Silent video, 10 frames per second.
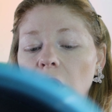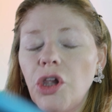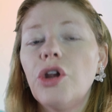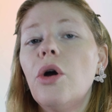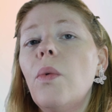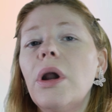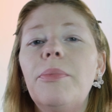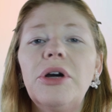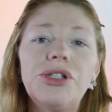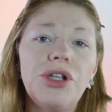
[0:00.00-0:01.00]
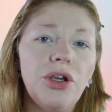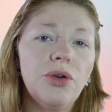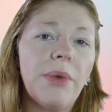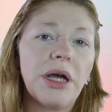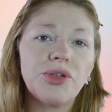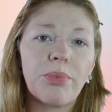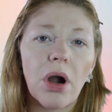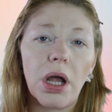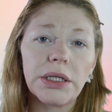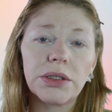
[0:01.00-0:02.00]
you don't want to put too much
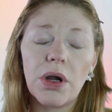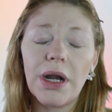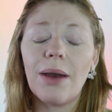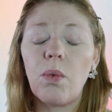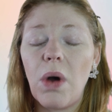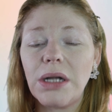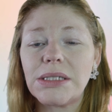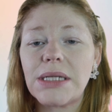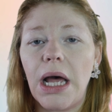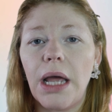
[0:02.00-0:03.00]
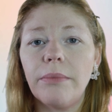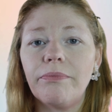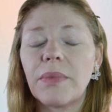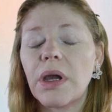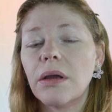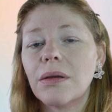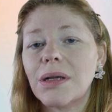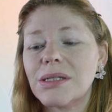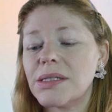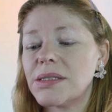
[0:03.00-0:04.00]
product on at one time
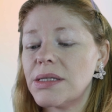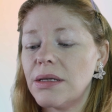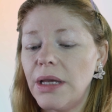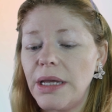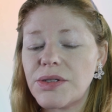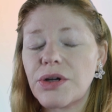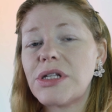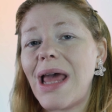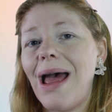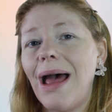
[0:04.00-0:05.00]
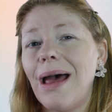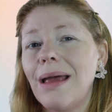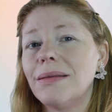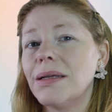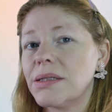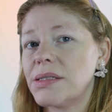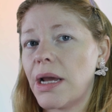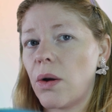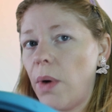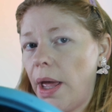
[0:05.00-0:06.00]
because it's easier to add than to
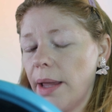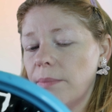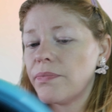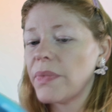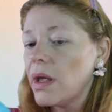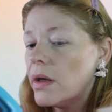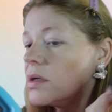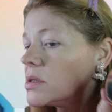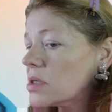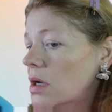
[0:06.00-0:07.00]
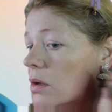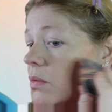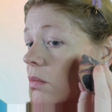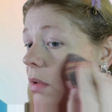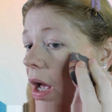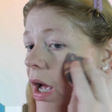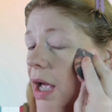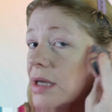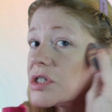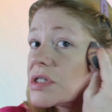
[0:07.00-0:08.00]
take away. So
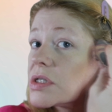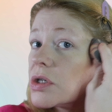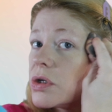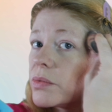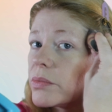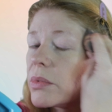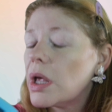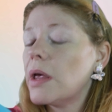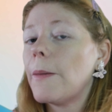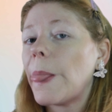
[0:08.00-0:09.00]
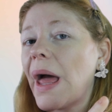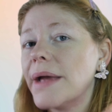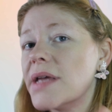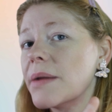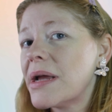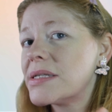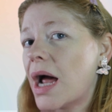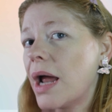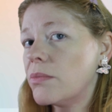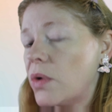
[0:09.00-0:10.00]
I take my
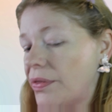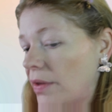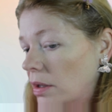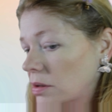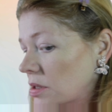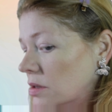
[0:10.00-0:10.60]
time with it.